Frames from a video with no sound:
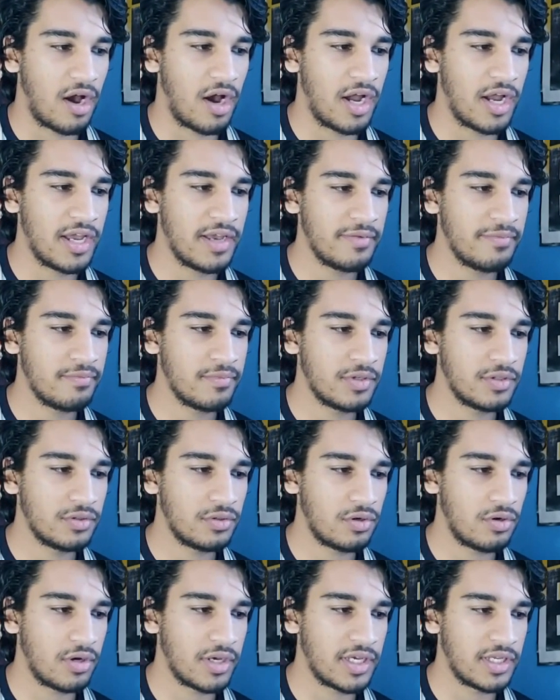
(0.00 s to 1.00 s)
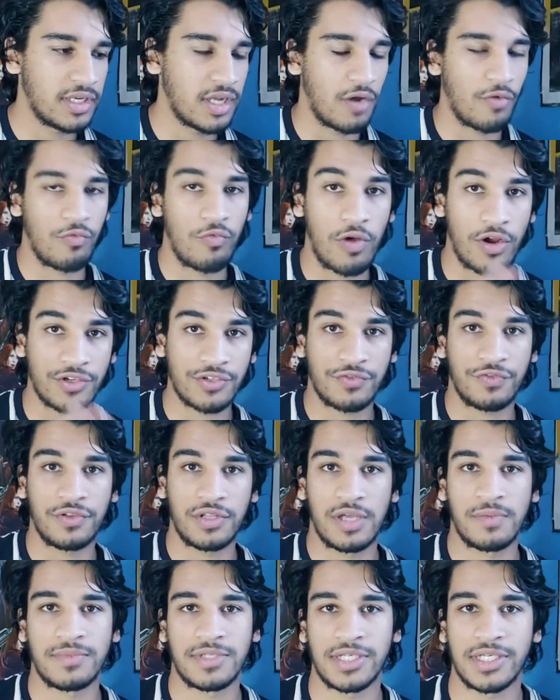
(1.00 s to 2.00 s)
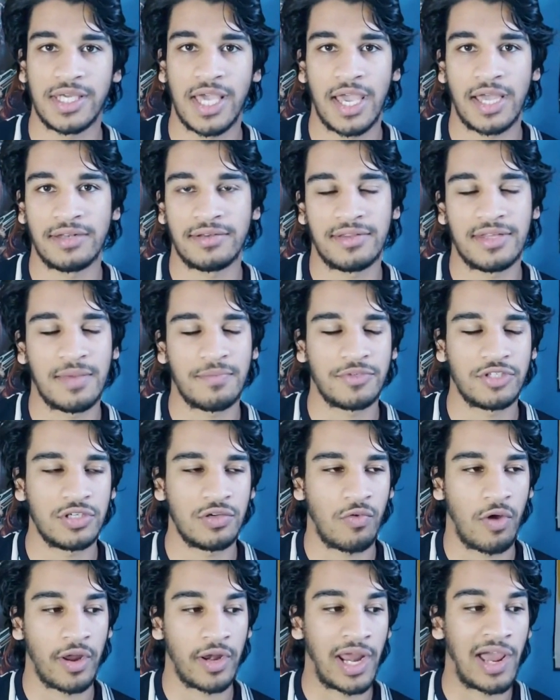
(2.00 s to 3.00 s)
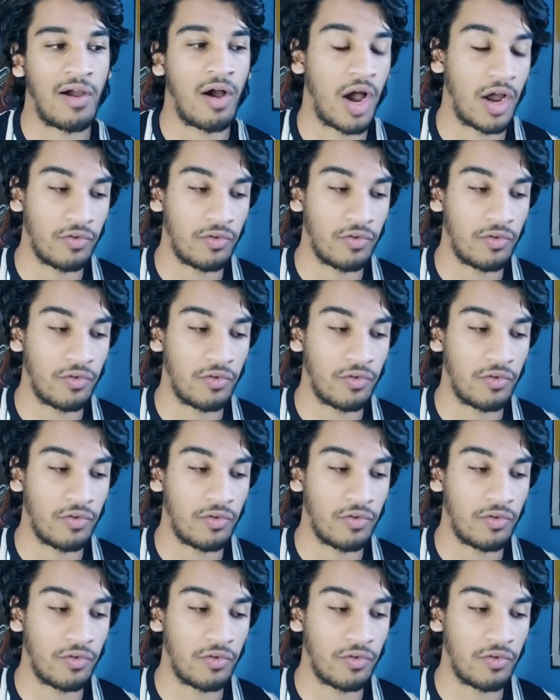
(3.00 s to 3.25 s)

I'm not in a rush for them to get into the MCU right now.